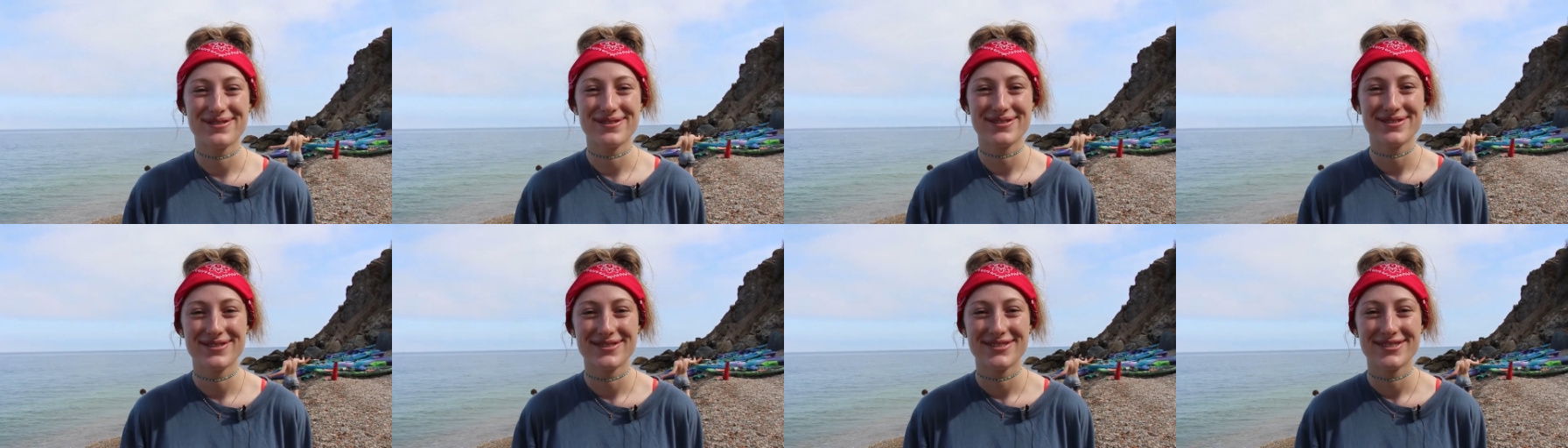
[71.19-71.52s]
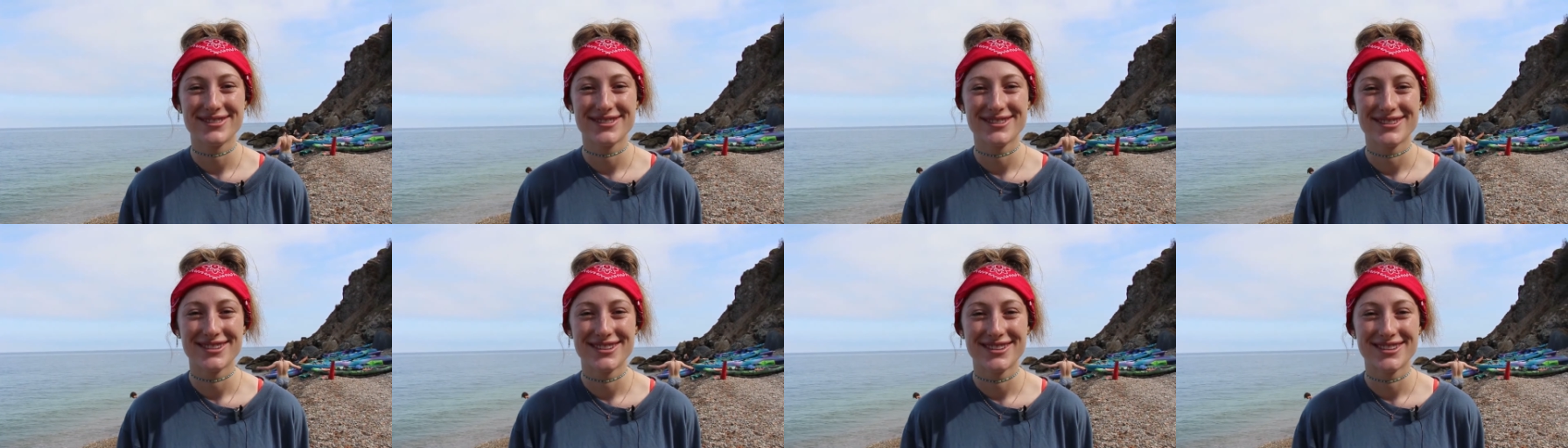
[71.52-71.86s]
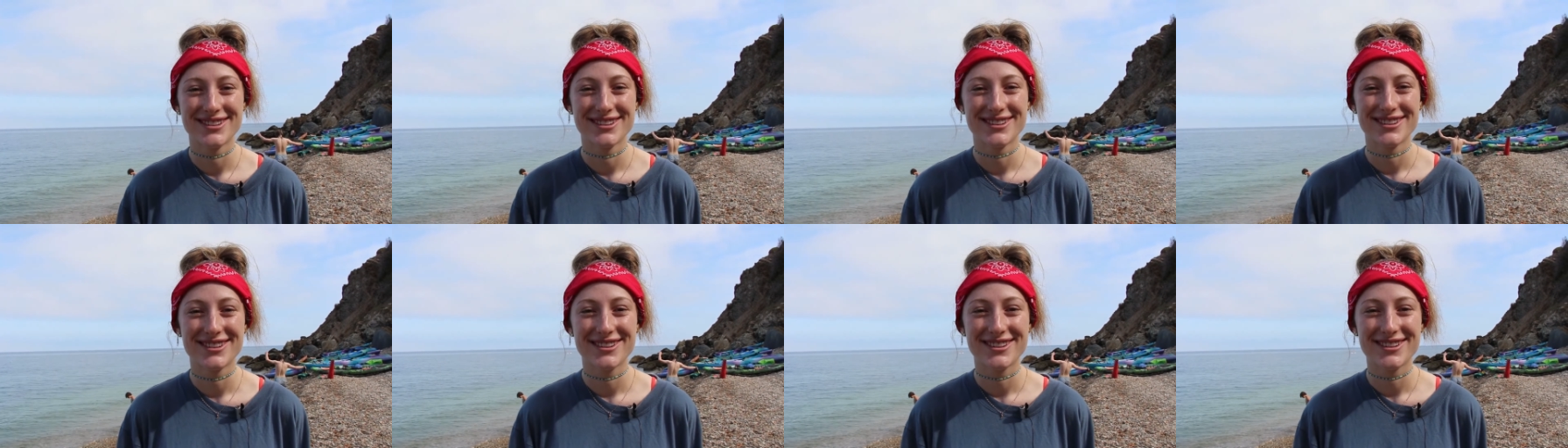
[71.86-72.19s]
And what
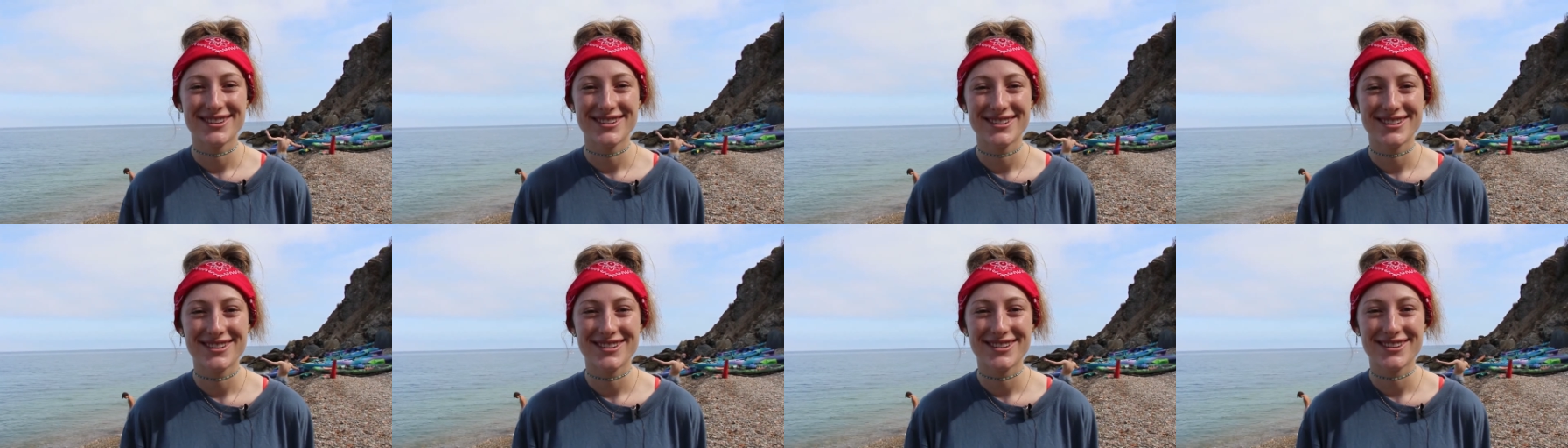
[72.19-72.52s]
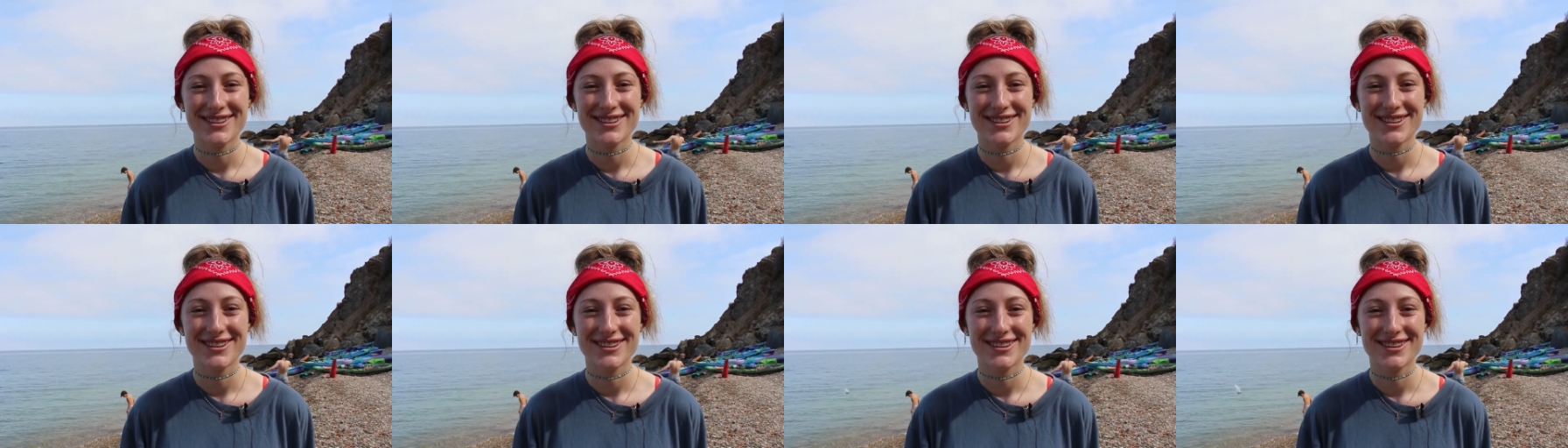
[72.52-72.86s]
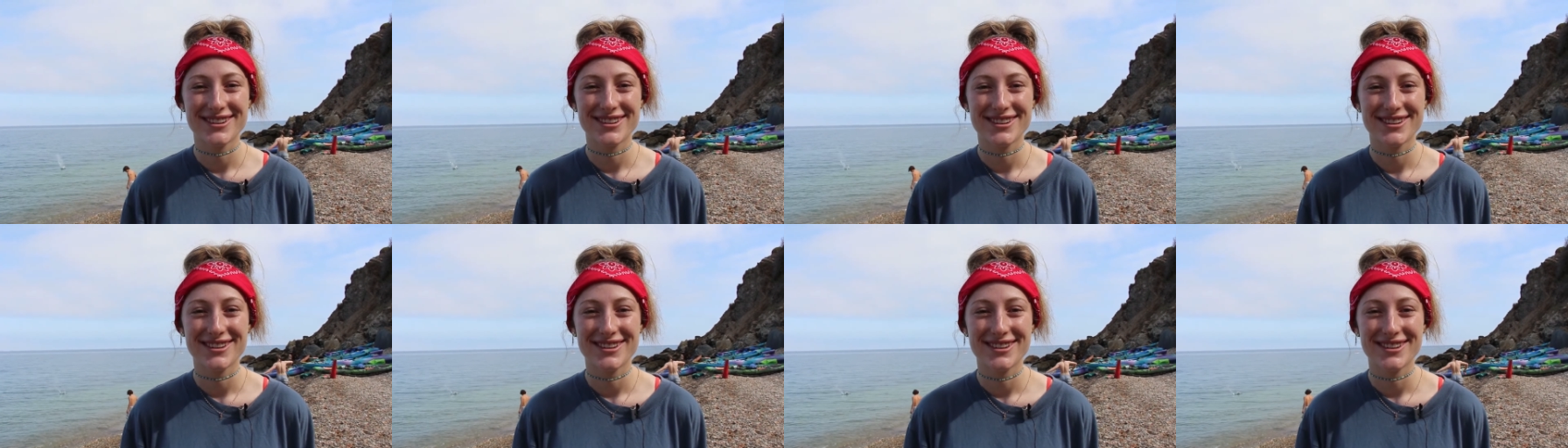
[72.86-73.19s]
have you learned that is
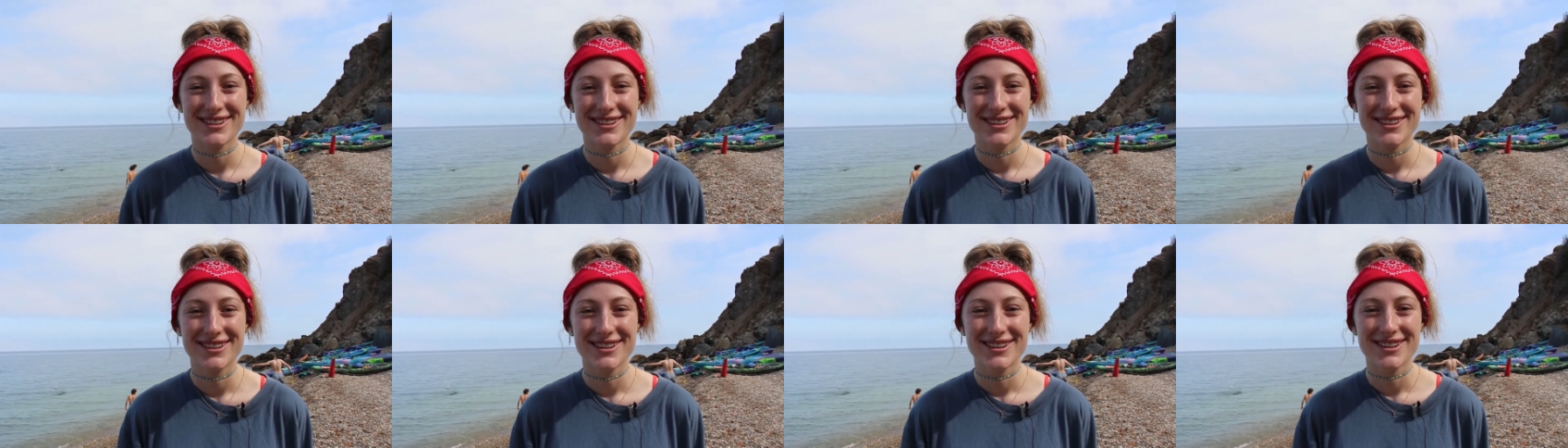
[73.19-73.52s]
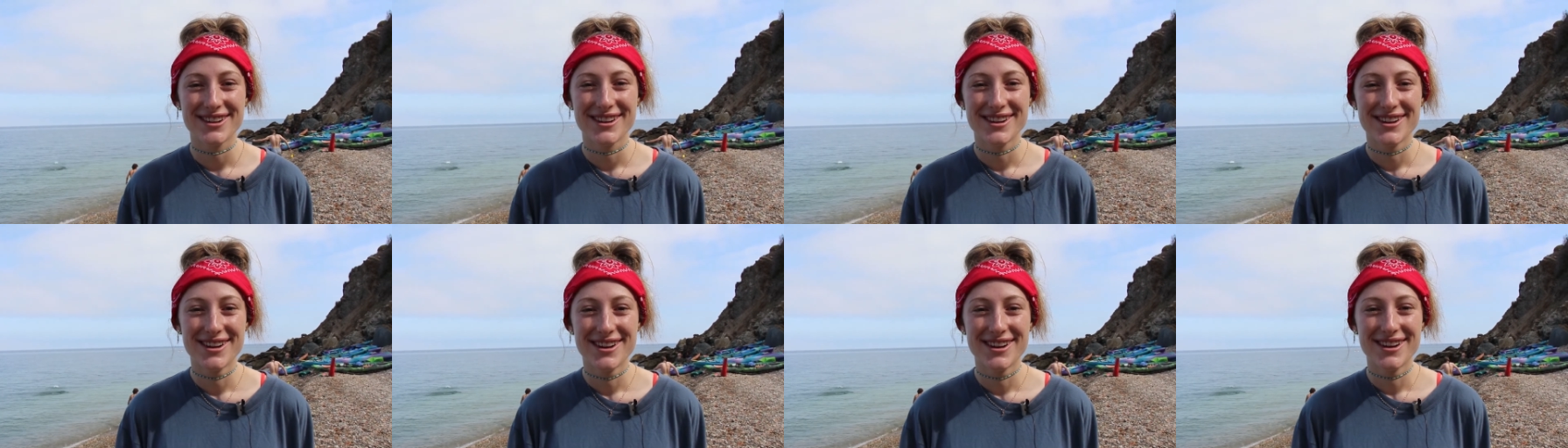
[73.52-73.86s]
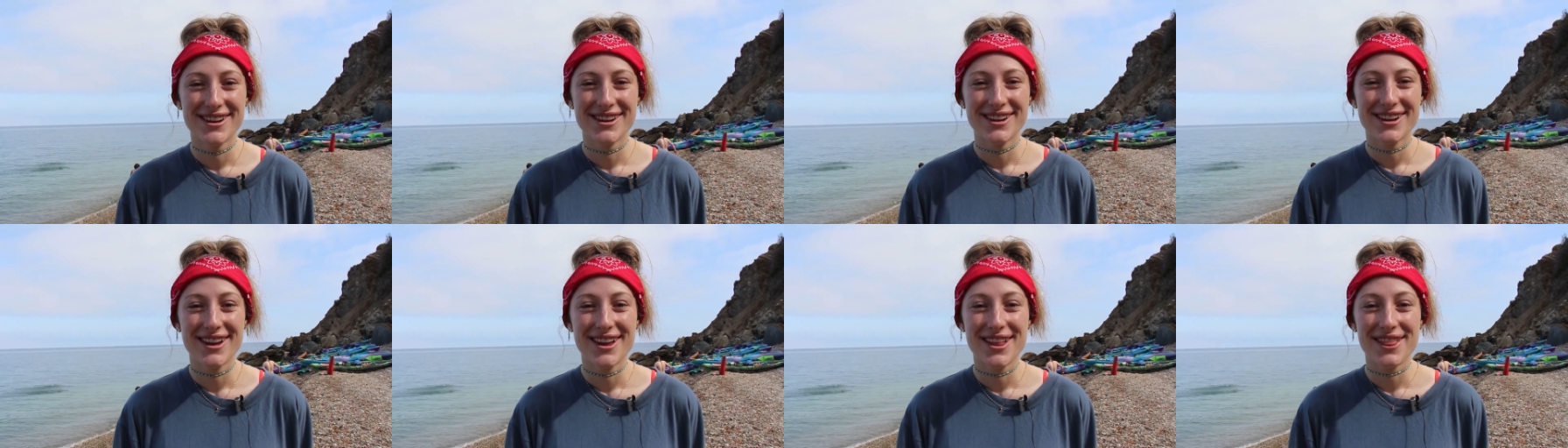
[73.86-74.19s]
most
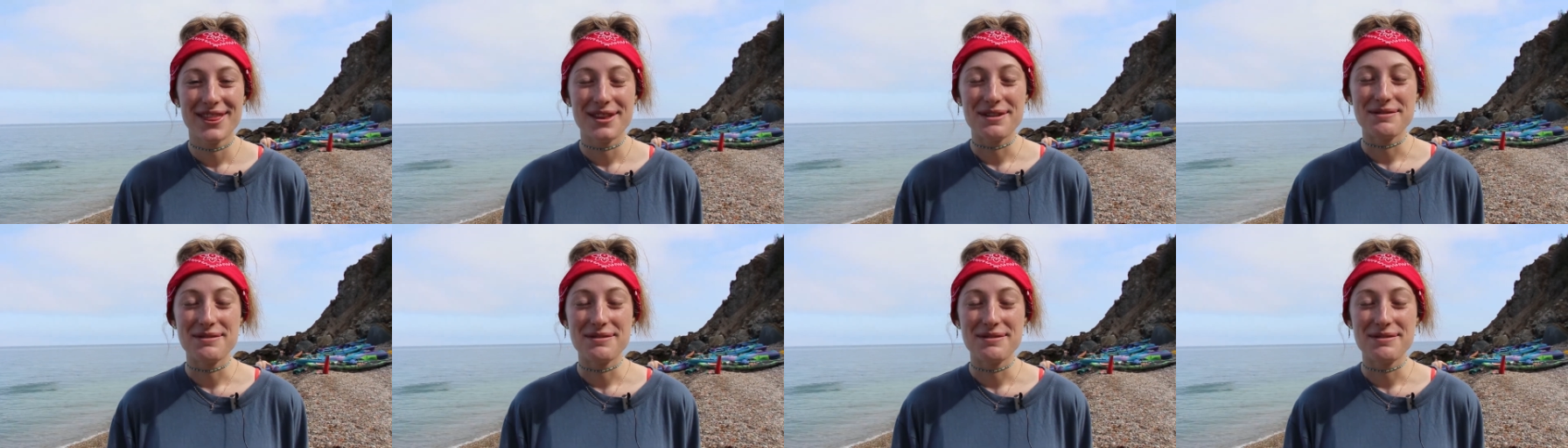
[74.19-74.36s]
interesting?